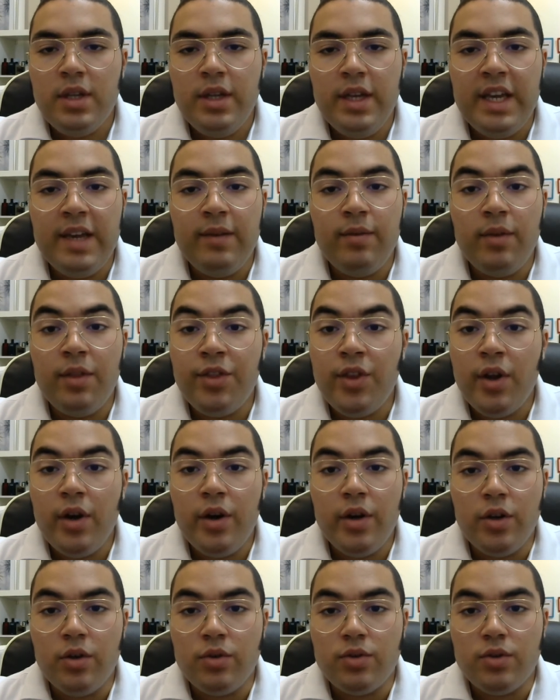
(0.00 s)
even
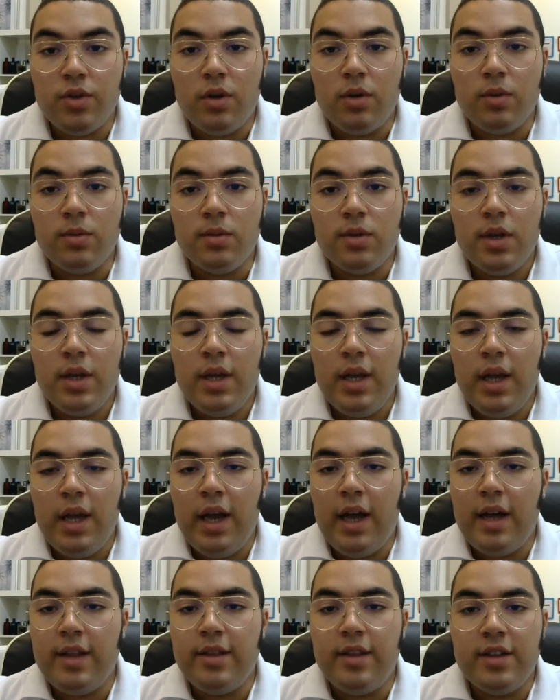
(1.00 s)
30 years old,
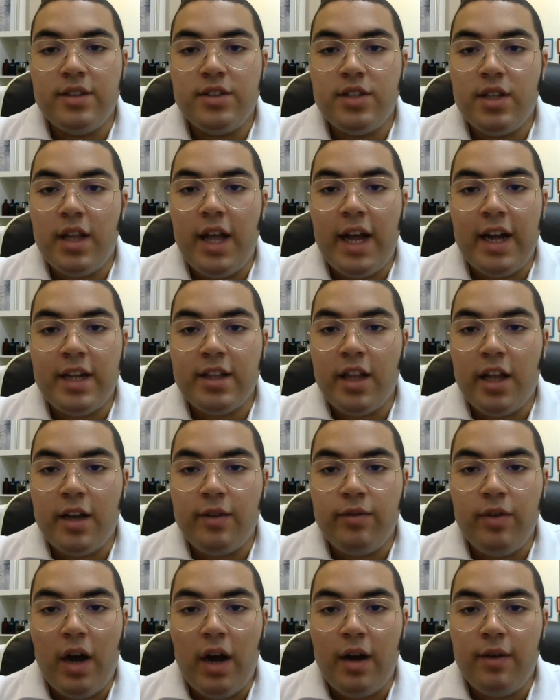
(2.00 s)
and they still act like
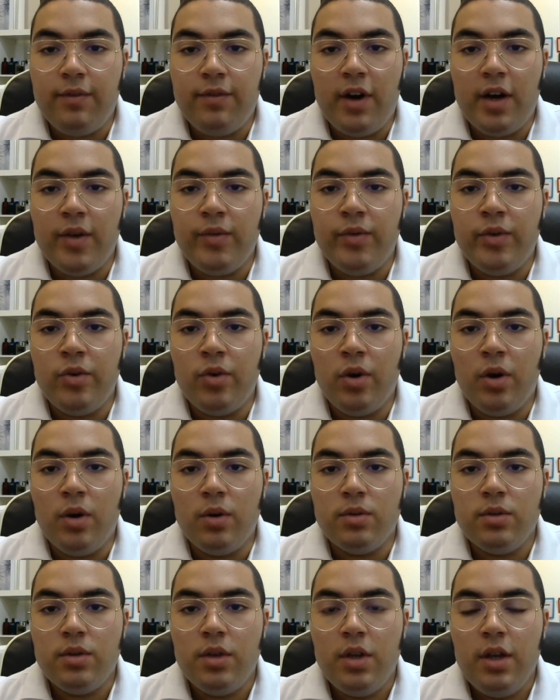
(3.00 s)
a 5-year-old.
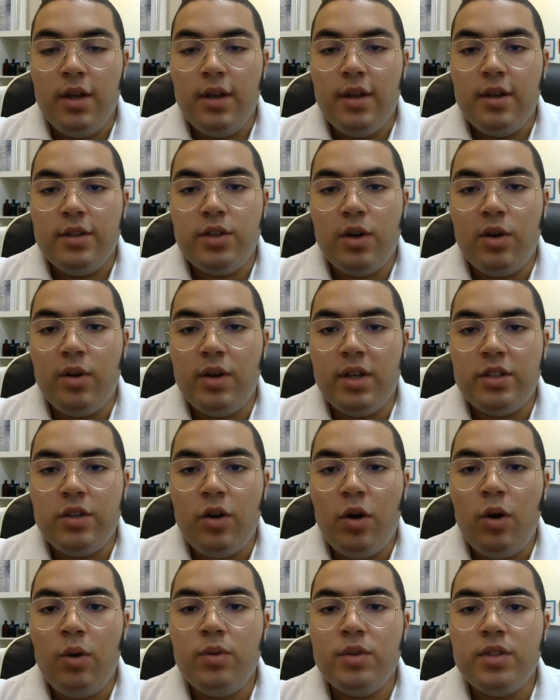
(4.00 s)
So it's
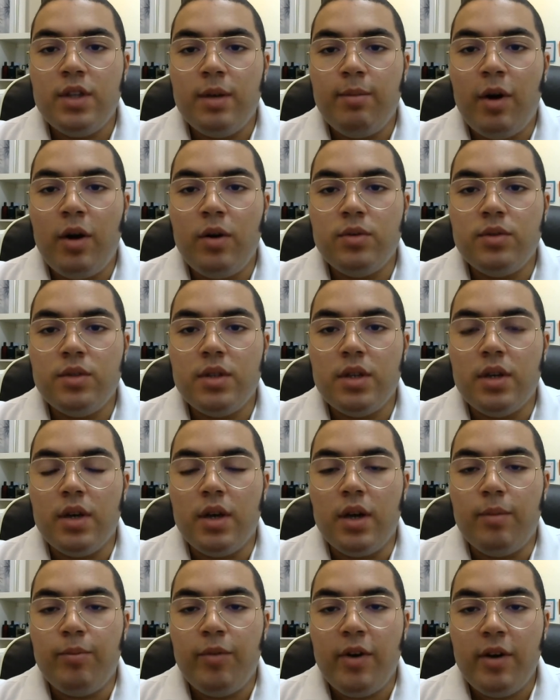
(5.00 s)
always about
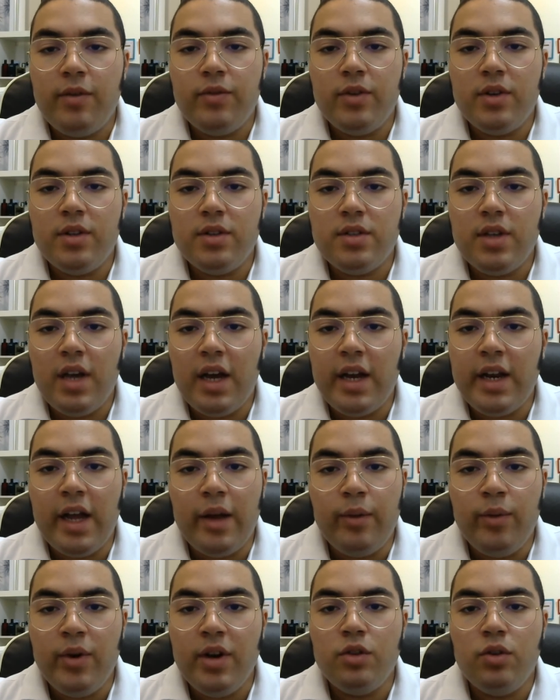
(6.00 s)
preference, and I
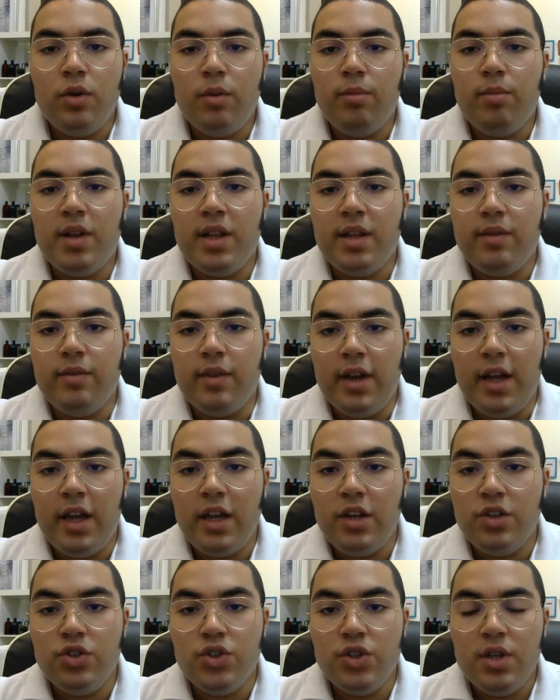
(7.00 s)
really don't believe in
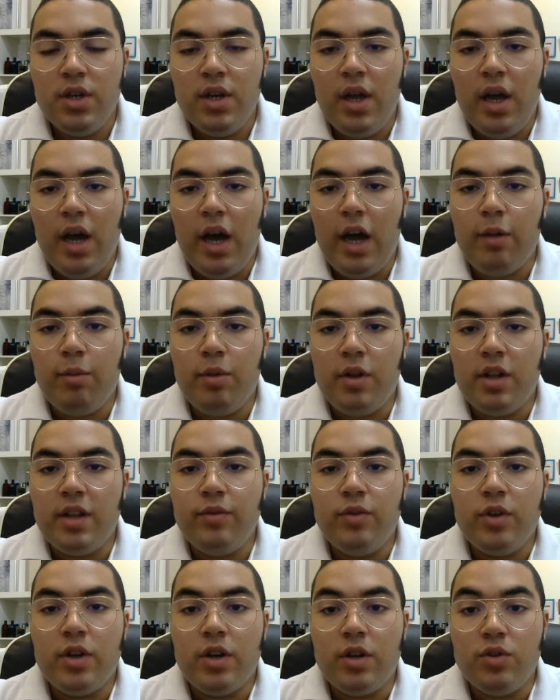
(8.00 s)
age. I
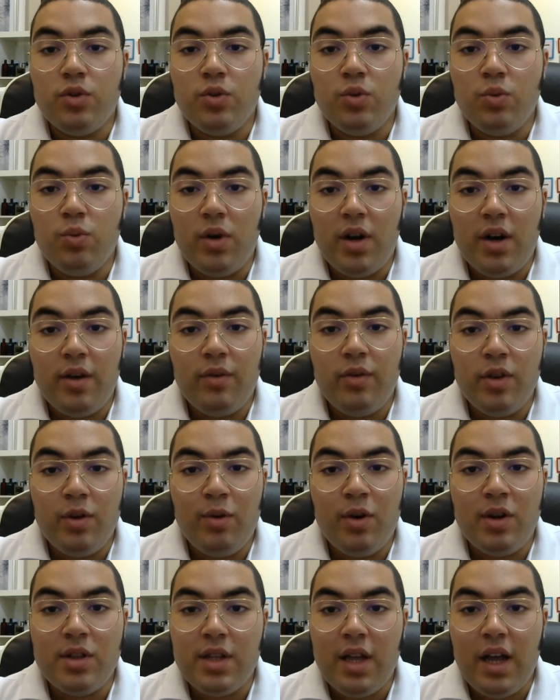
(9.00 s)
believe you can do whatever you
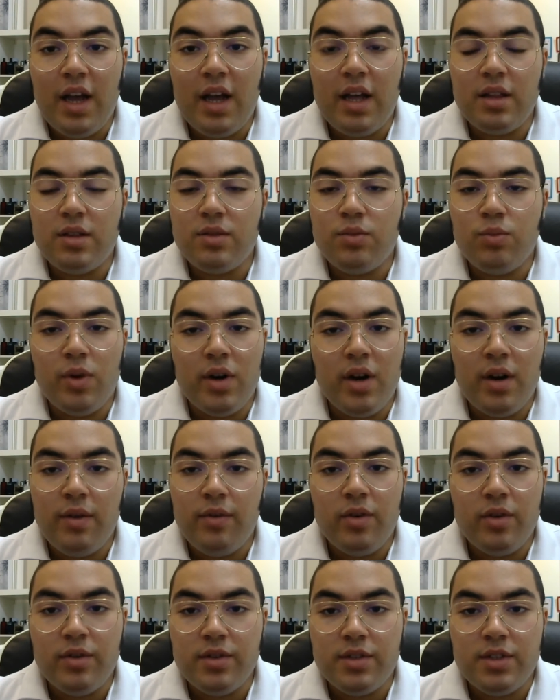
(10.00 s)
want at
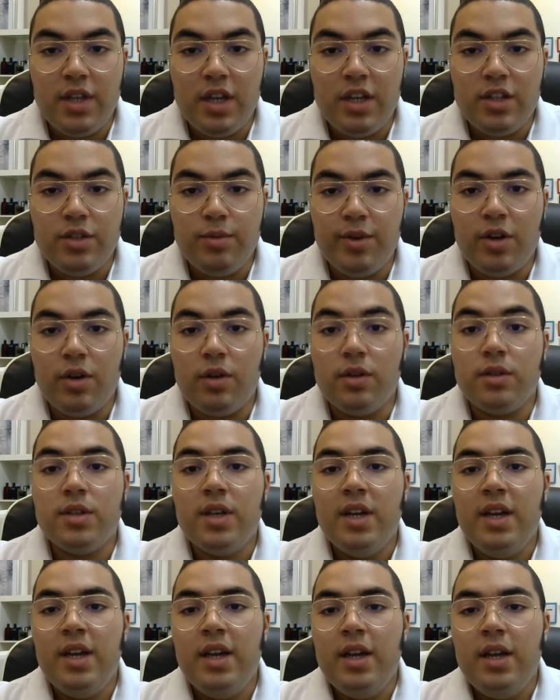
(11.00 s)
whatever stage, because
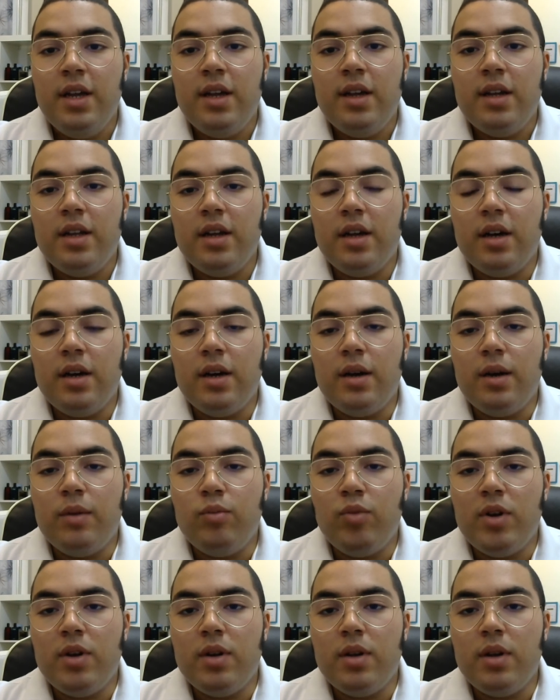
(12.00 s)

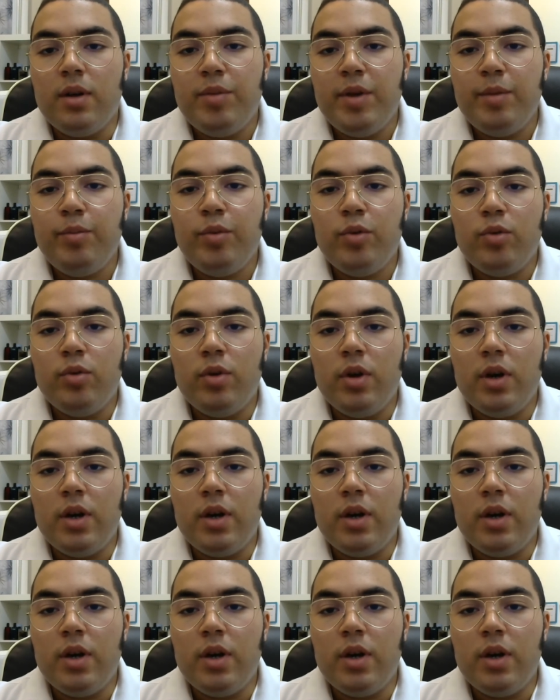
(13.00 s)
when people